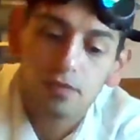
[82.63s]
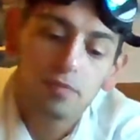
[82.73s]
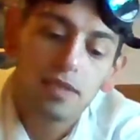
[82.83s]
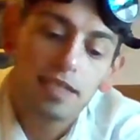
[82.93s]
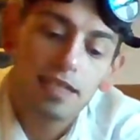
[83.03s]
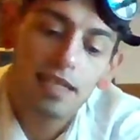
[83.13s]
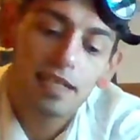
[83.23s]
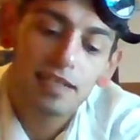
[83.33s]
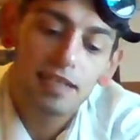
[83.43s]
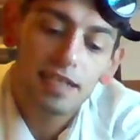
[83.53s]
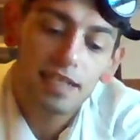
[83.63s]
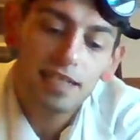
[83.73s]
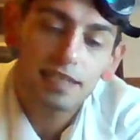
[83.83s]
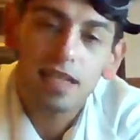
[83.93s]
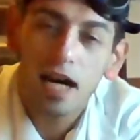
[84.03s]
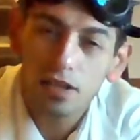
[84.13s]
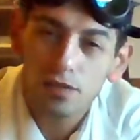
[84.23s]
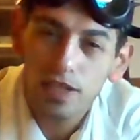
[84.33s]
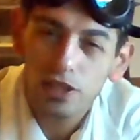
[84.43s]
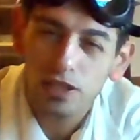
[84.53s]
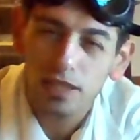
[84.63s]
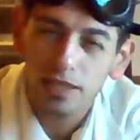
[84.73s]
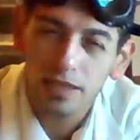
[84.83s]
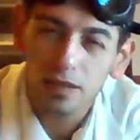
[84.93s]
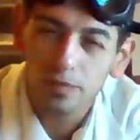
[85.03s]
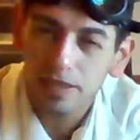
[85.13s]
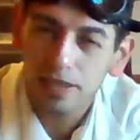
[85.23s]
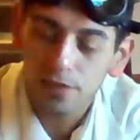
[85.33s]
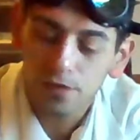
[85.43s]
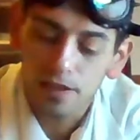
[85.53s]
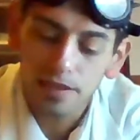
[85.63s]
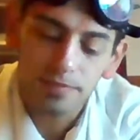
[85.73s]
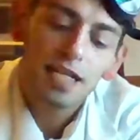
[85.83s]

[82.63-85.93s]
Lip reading: meaning that its coloration is a little bit different.